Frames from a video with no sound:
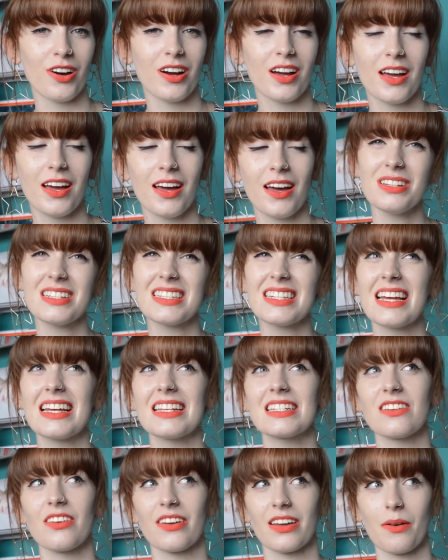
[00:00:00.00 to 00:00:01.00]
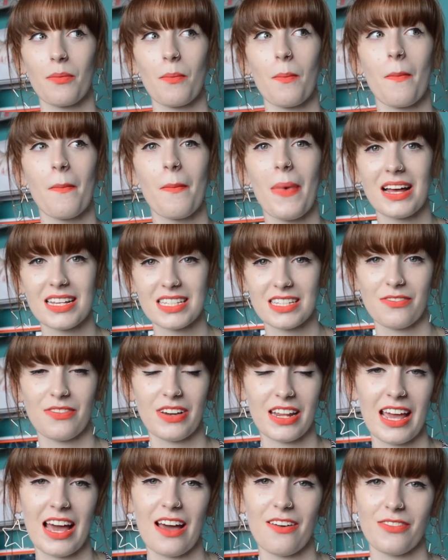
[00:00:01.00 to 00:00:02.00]
I wouldn't say it's like
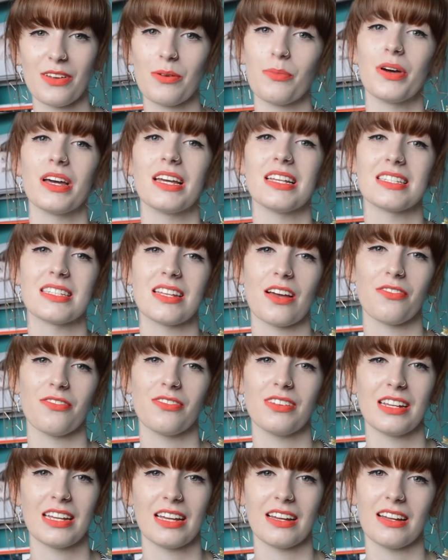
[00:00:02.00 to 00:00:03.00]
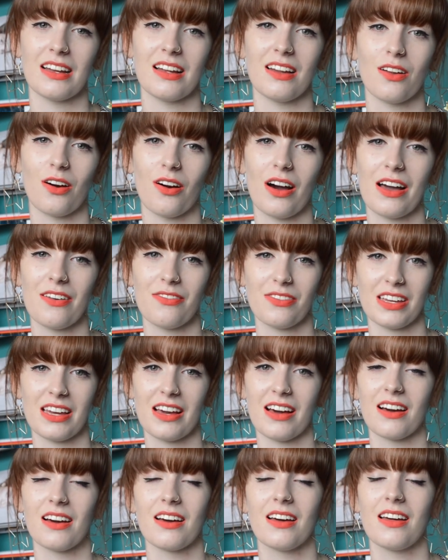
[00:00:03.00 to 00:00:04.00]
massively heavy, but it's definitely a lot
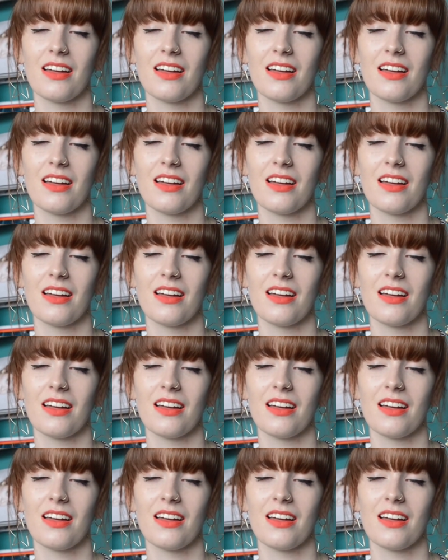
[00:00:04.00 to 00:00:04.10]
heavier